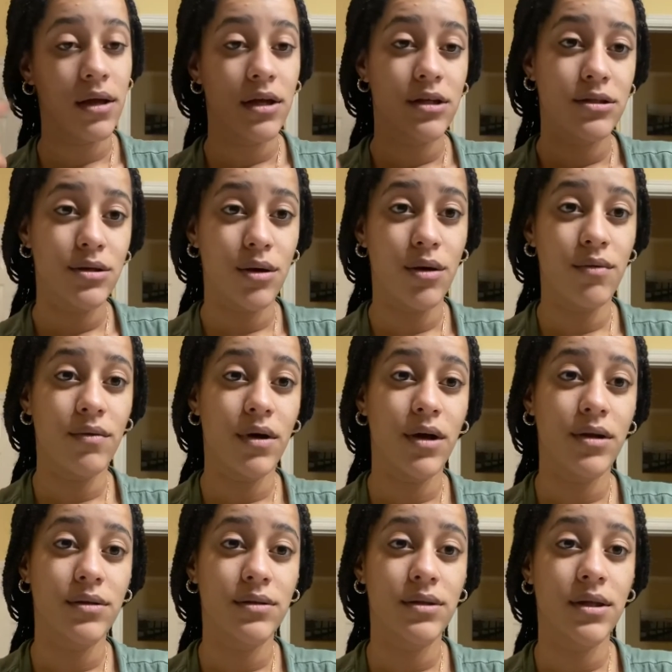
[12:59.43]
So
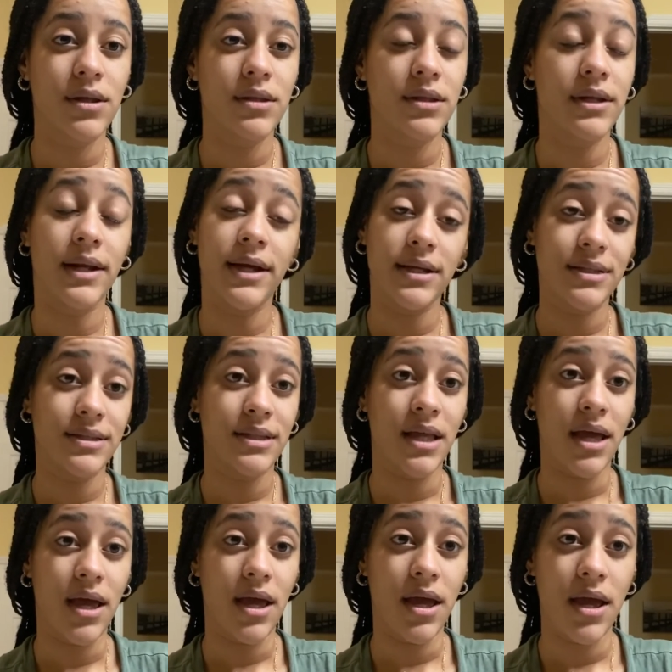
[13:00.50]
around the next
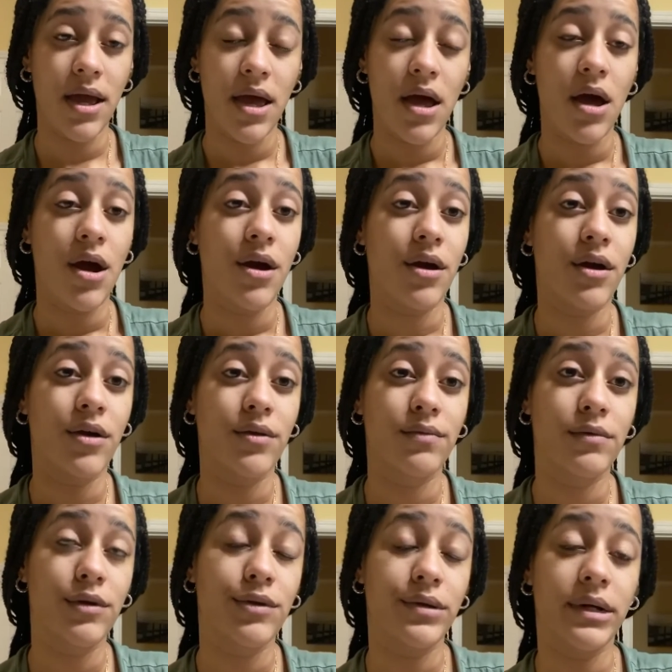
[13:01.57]
day,
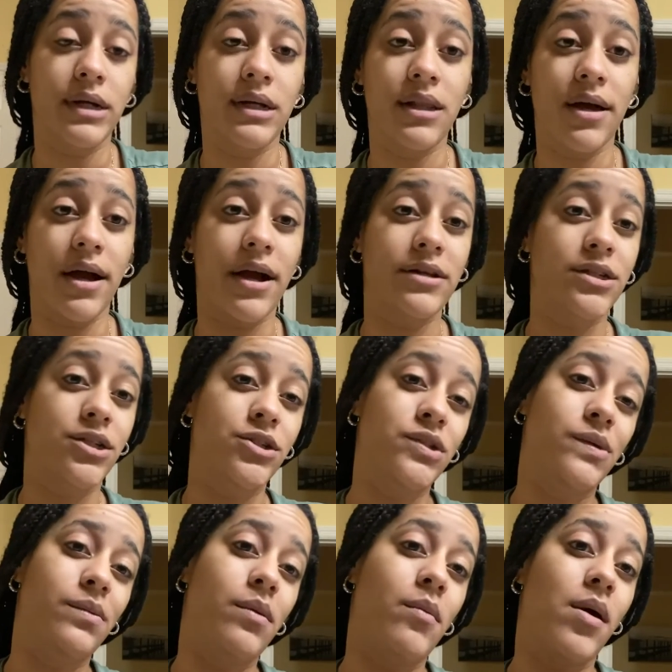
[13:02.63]
3 o'clock, I started doing
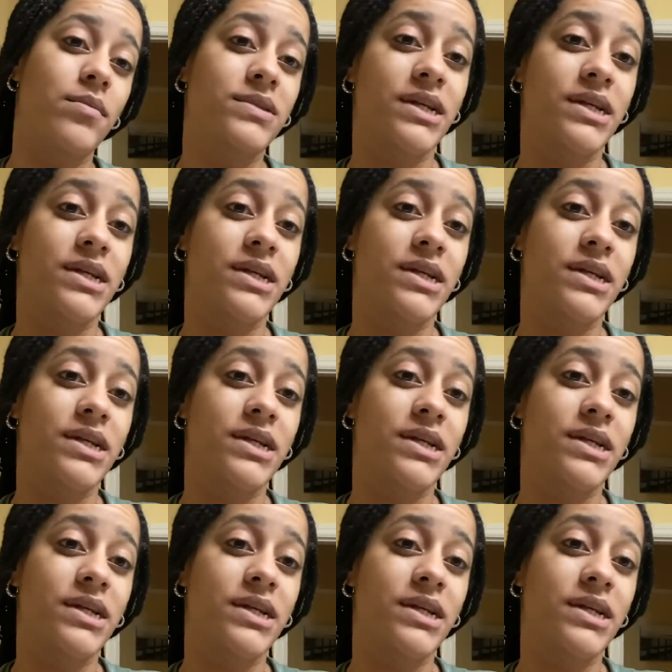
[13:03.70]
my mom's